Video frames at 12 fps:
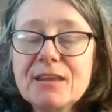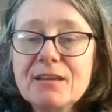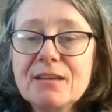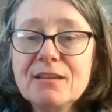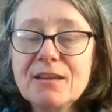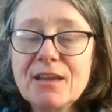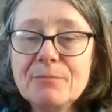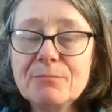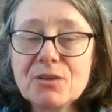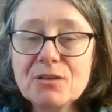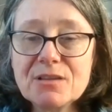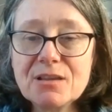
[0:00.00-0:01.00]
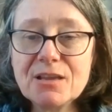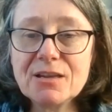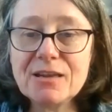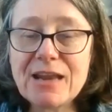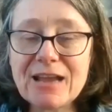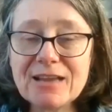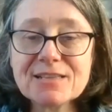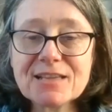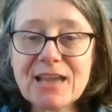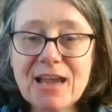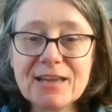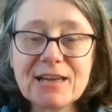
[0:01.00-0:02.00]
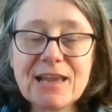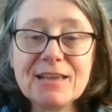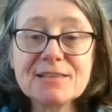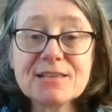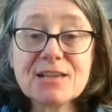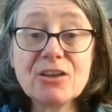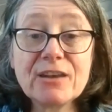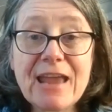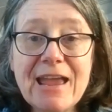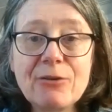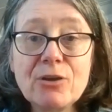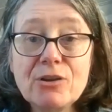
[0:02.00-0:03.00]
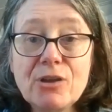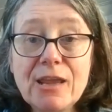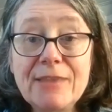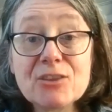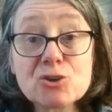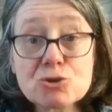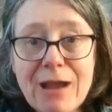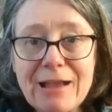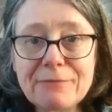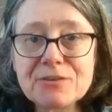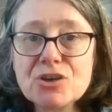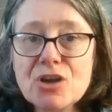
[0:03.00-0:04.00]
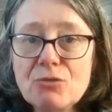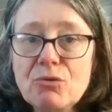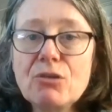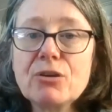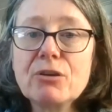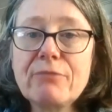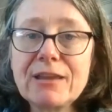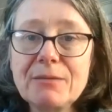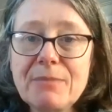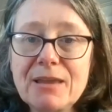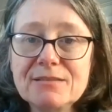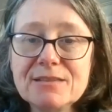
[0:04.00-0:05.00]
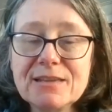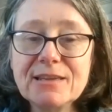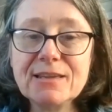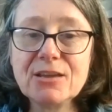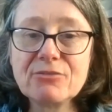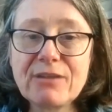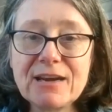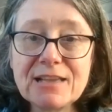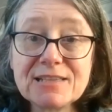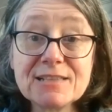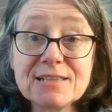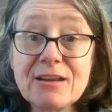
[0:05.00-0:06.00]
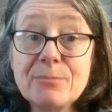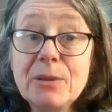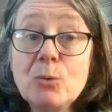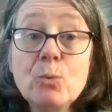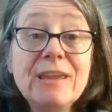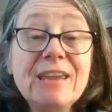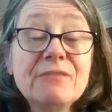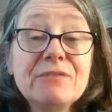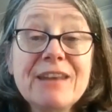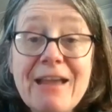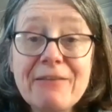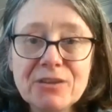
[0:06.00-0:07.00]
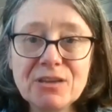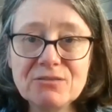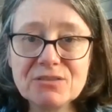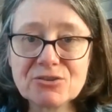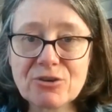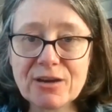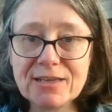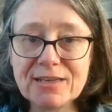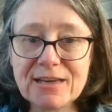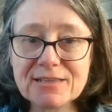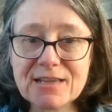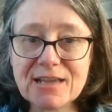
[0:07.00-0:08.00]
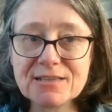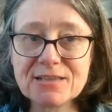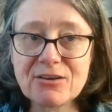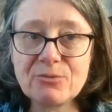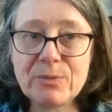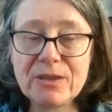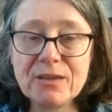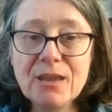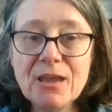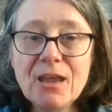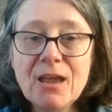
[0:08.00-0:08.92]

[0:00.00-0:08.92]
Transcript: The NICE guidelines are now in the draft and no longer recommending graded exercise therapy. We have never used graded exercise therapy.